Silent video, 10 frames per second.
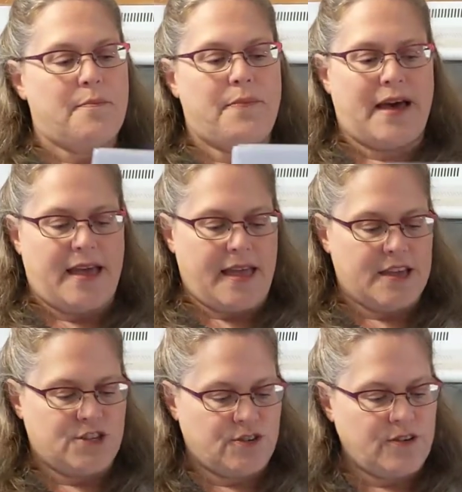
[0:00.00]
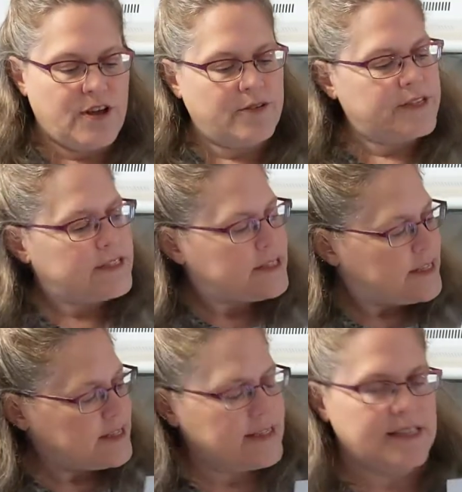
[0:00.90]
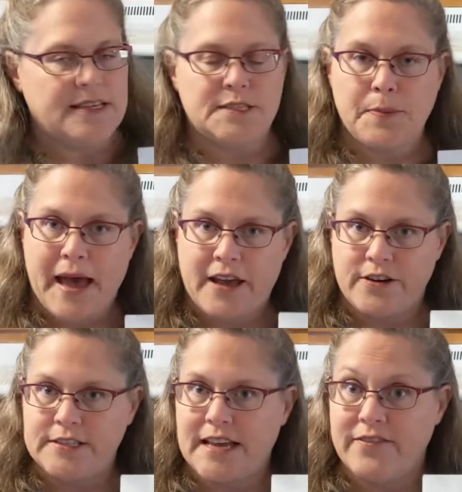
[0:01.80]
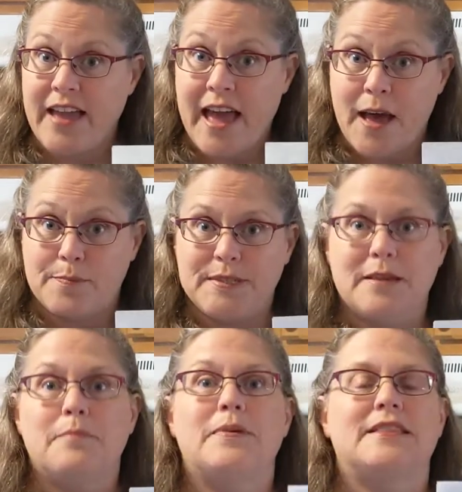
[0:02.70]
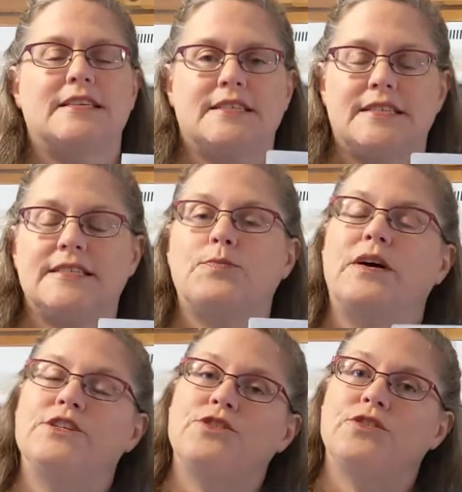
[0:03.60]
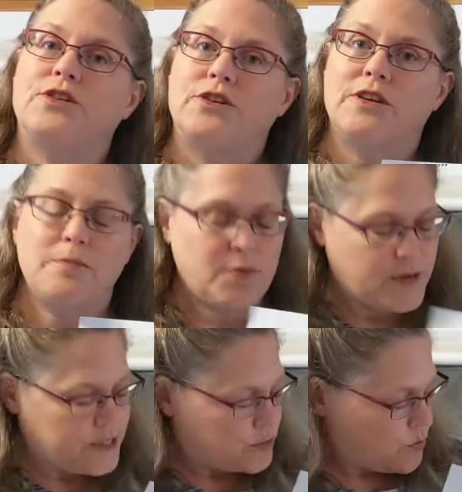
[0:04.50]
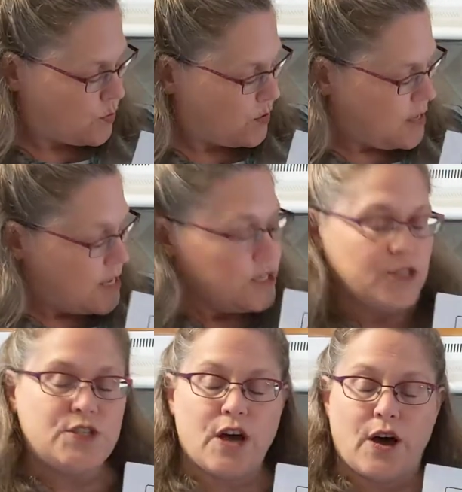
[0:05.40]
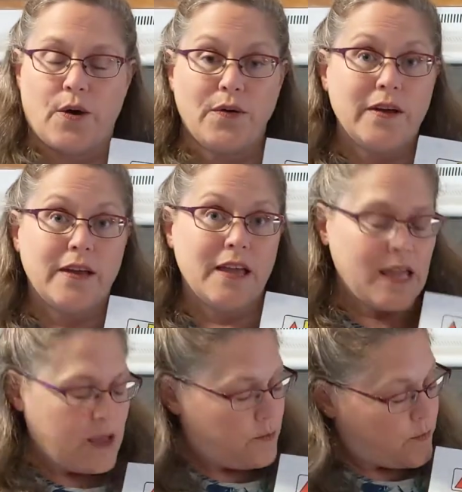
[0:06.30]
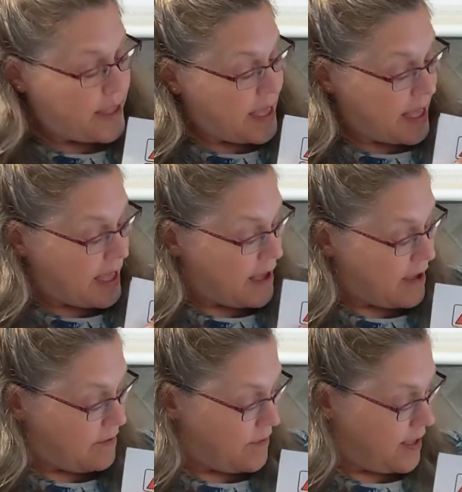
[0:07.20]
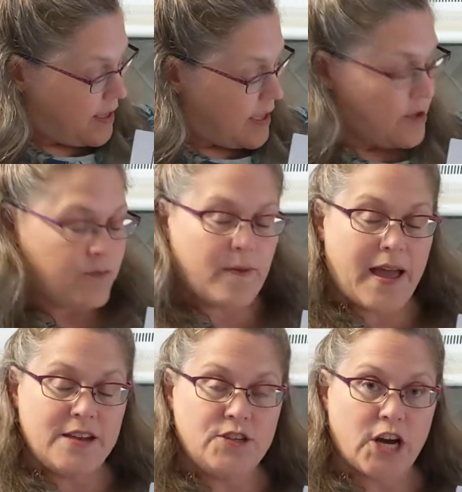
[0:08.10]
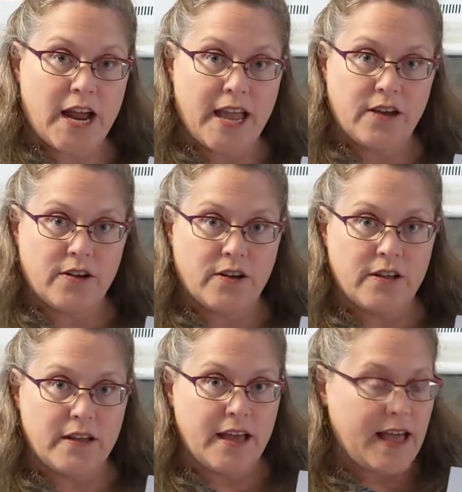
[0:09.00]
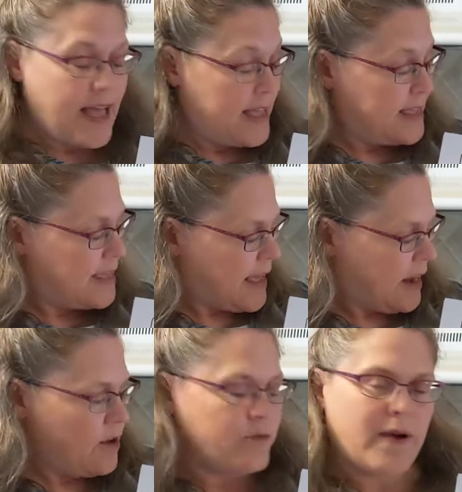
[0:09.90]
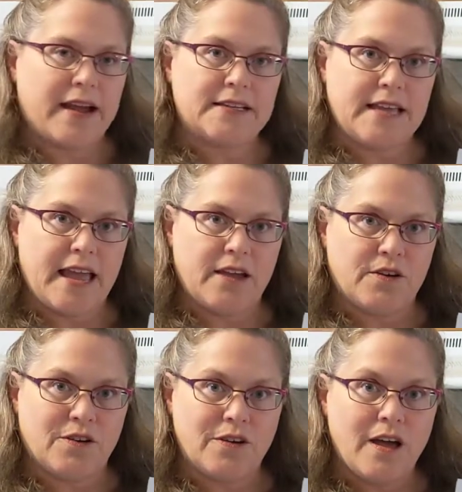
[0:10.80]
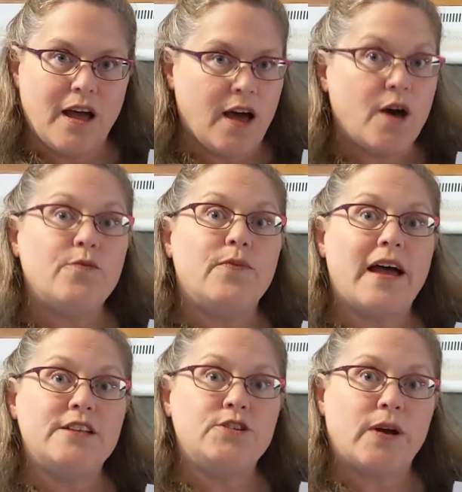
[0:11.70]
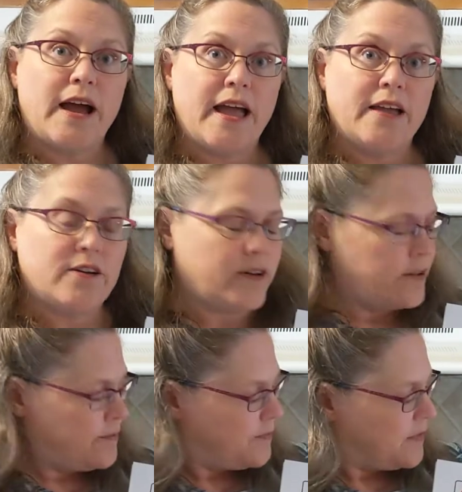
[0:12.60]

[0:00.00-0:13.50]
But as you notice, these patterns have gaps, but this is what you learned in preschool. So we have a red triangle, a yellow rectangle, a red triangle,